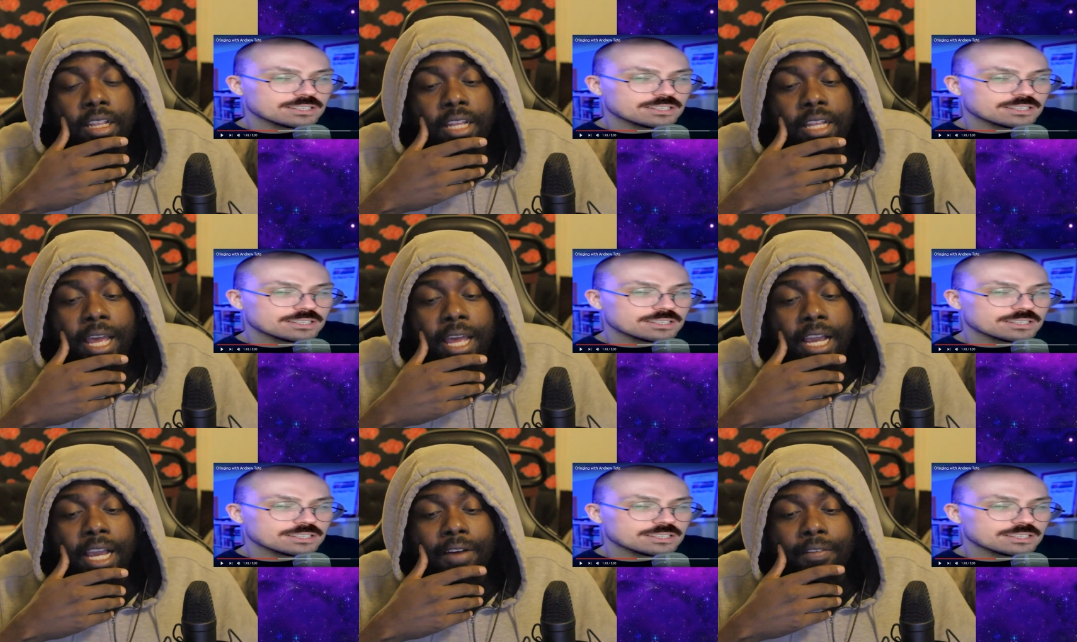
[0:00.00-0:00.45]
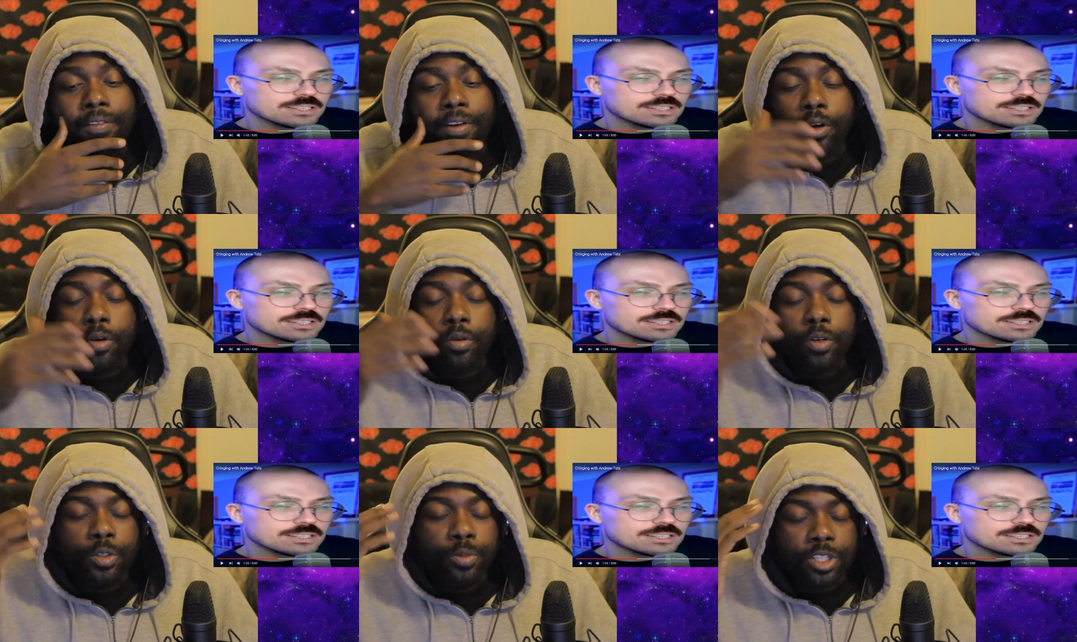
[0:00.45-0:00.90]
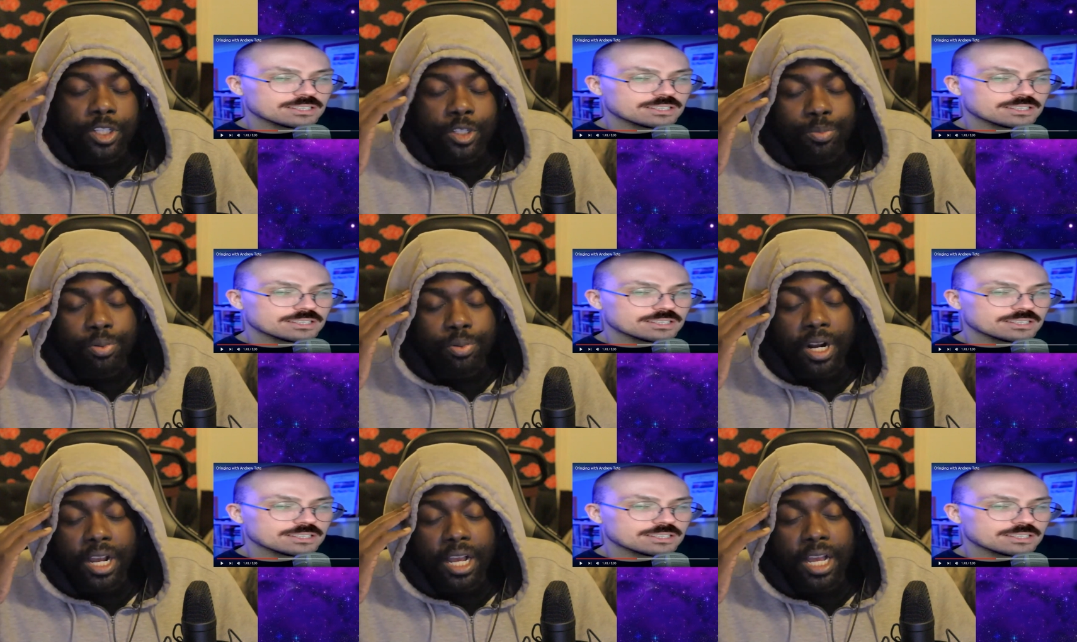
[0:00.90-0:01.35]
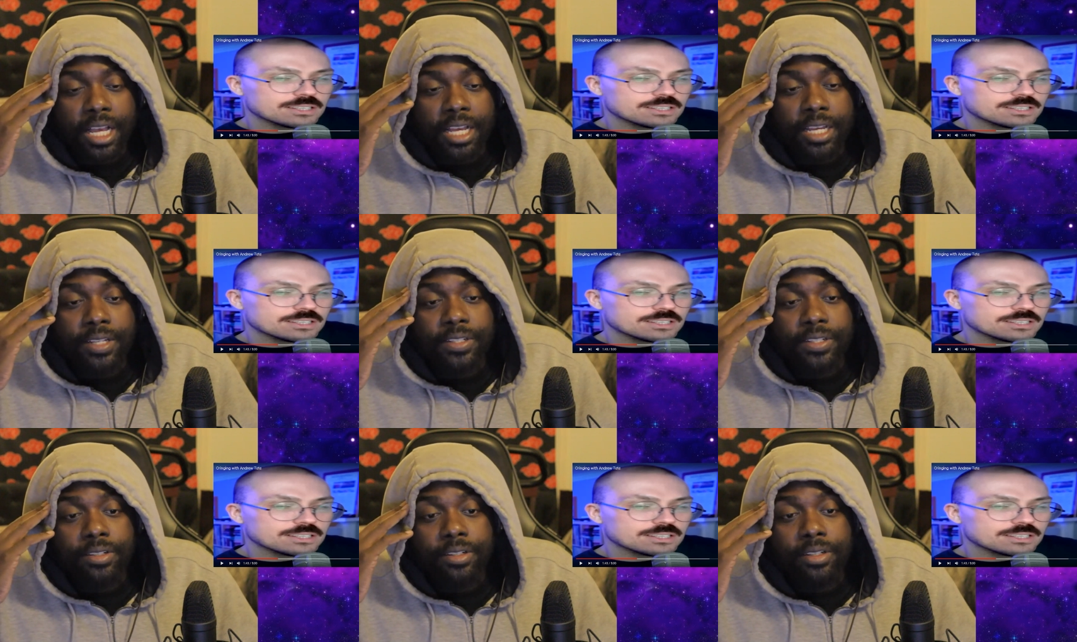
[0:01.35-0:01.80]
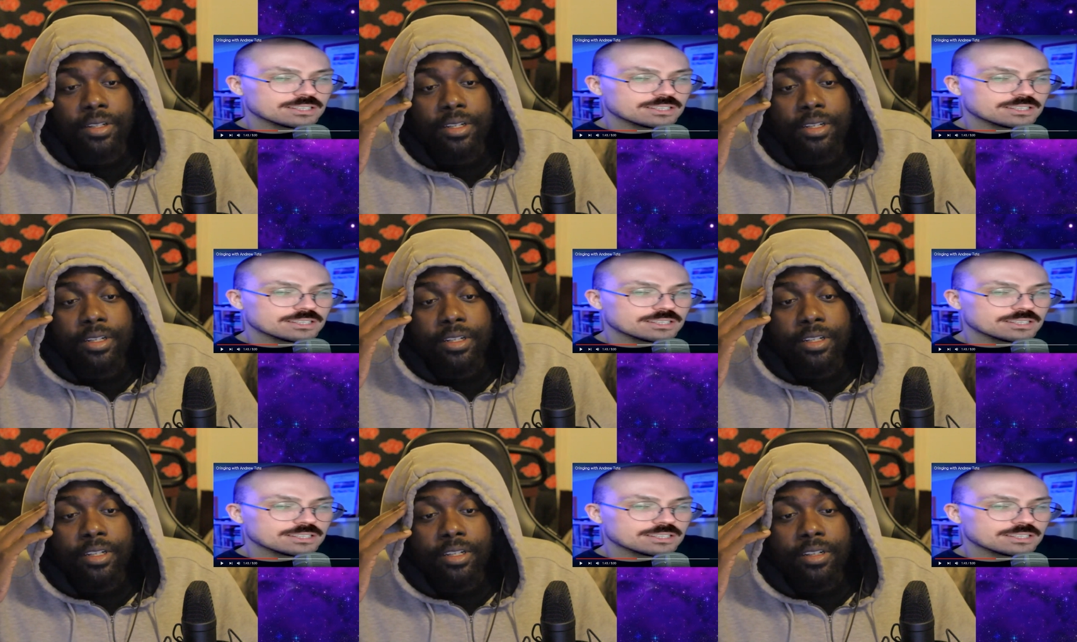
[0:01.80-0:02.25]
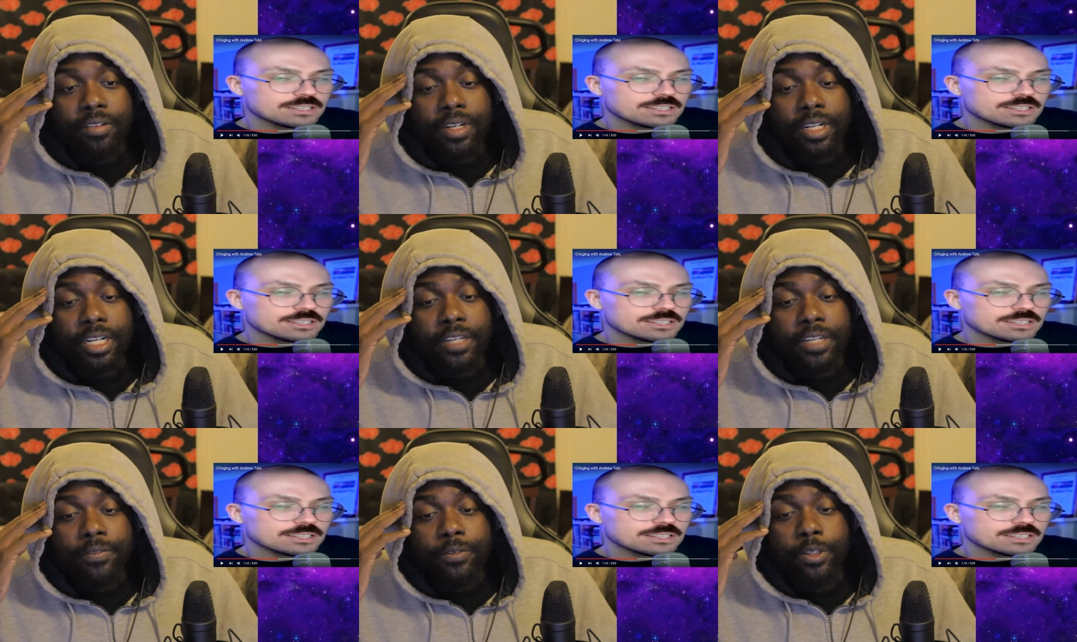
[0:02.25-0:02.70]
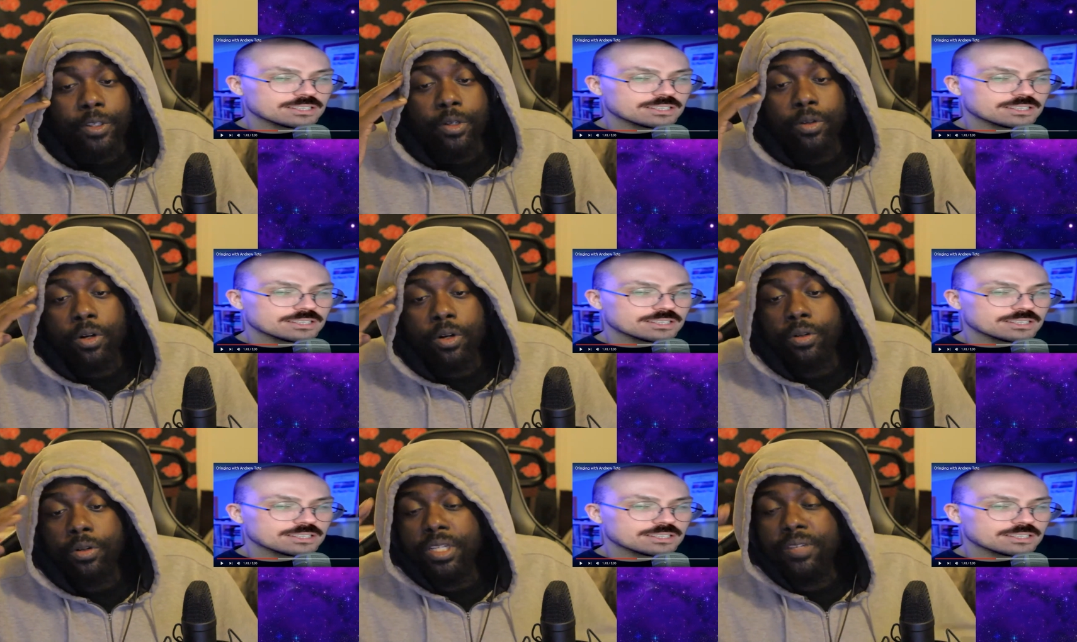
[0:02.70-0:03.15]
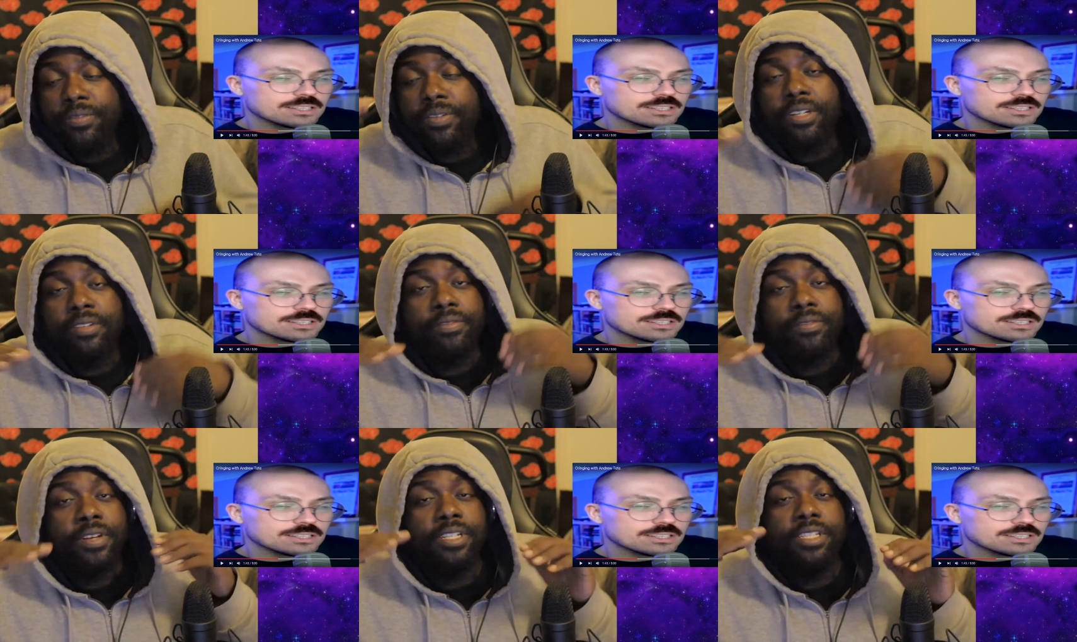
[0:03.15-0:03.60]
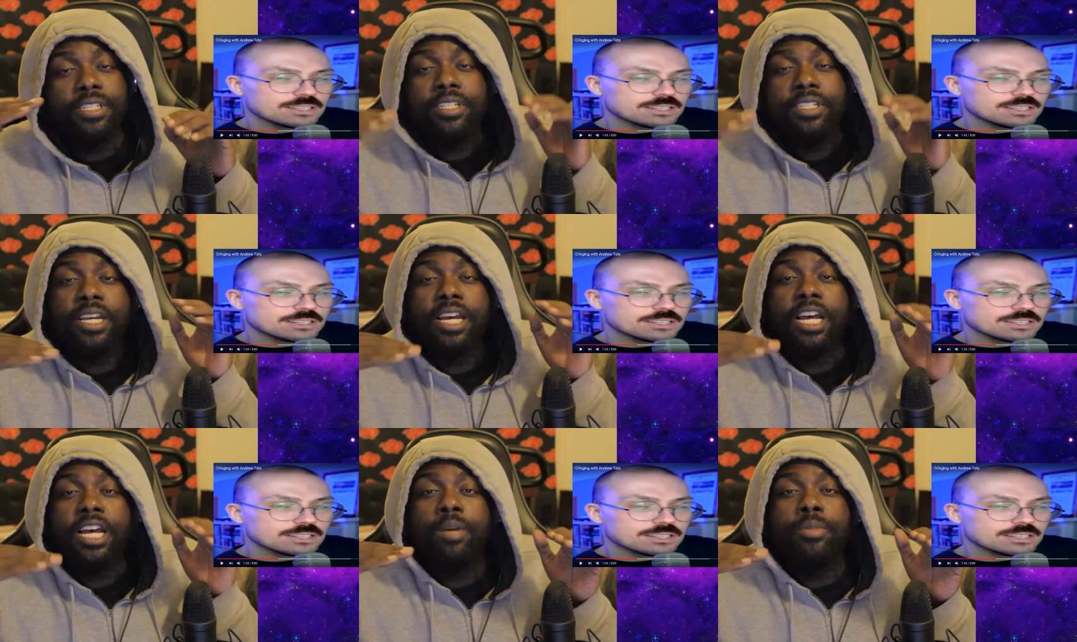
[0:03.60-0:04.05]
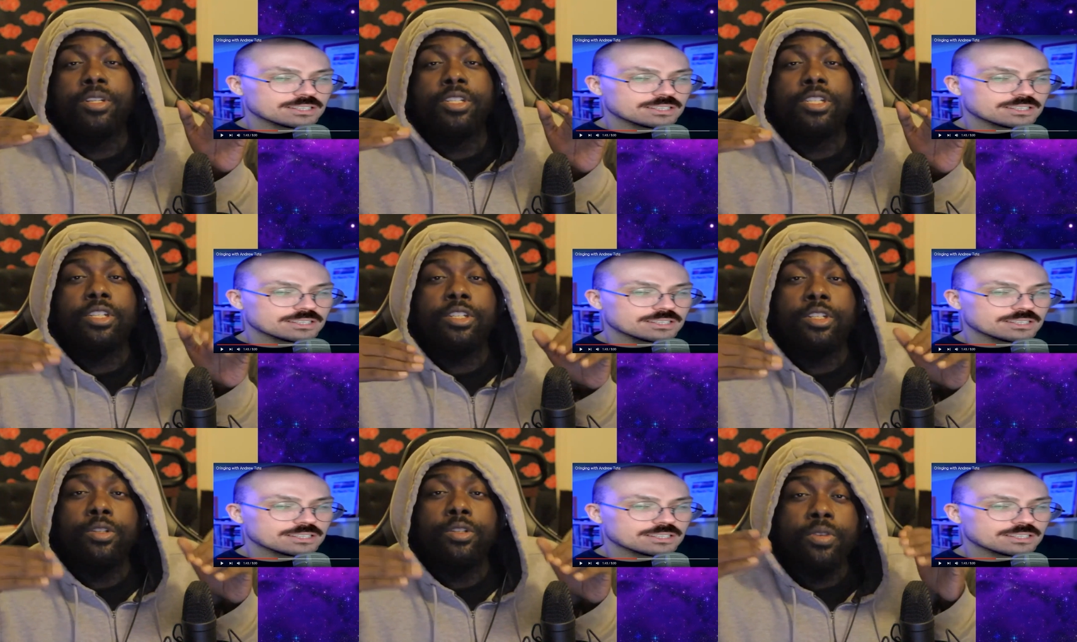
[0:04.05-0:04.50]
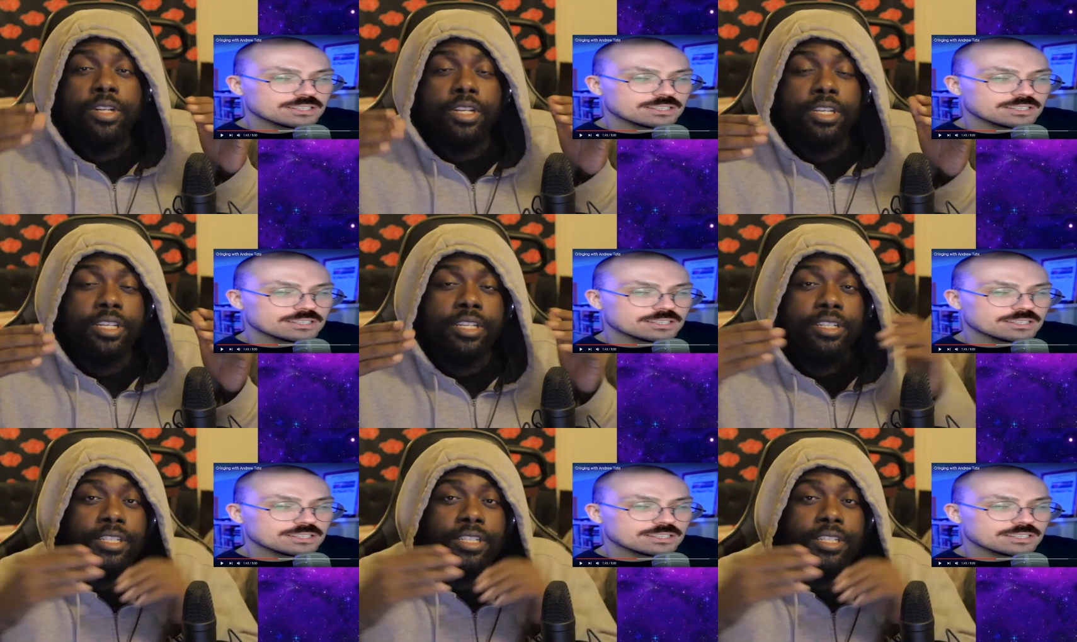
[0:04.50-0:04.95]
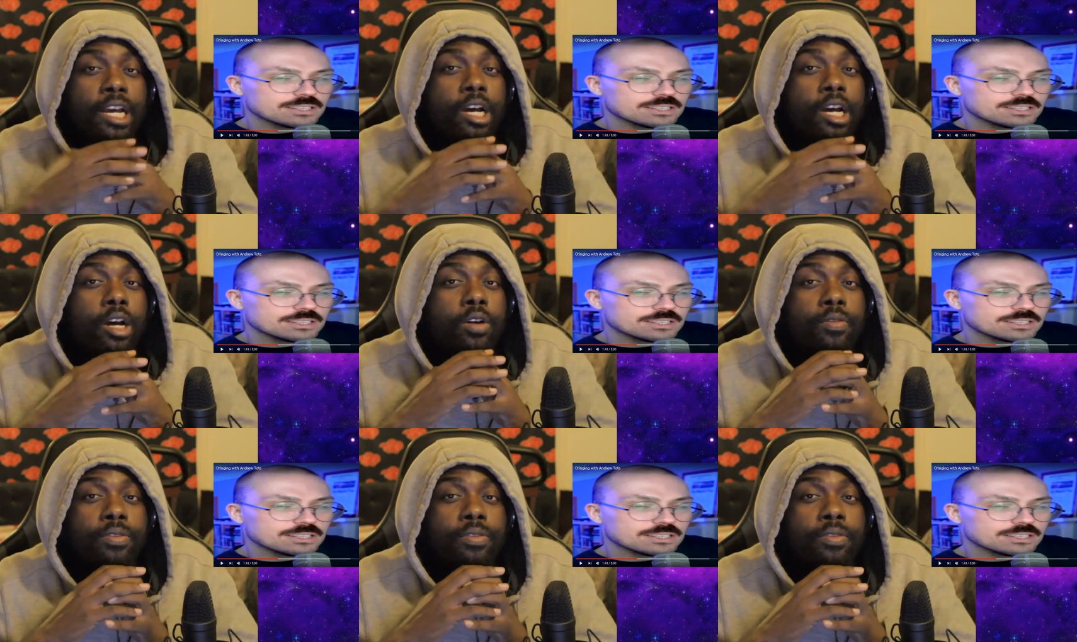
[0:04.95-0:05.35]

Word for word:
Speaker 1: Like I've always been surprised. Like, if you don't even invest the time into doing it yourself,